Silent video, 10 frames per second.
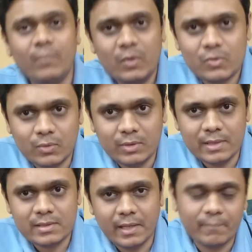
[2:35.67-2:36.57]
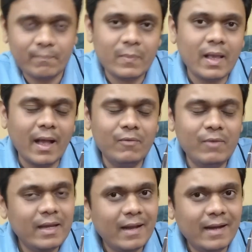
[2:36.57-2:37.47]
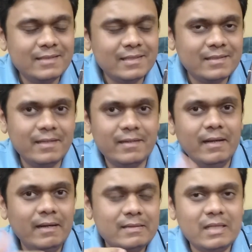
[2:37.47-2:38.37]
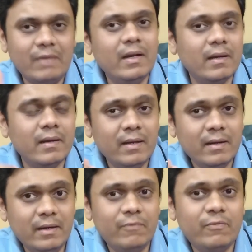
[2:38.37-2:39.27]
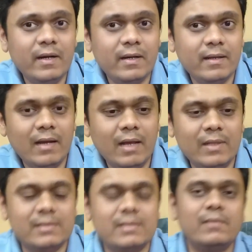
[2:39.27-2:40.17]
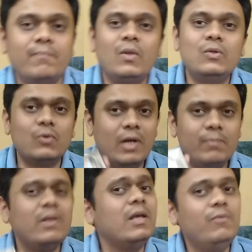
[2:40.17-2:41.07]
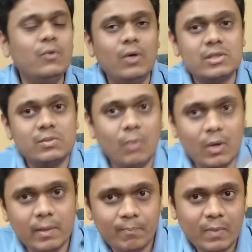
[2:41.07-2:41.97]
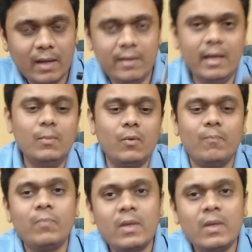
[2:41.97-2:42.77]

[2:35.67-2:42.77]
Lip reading: So this thing, and we can adjust it in 7 different levels. So let me give you a small demo.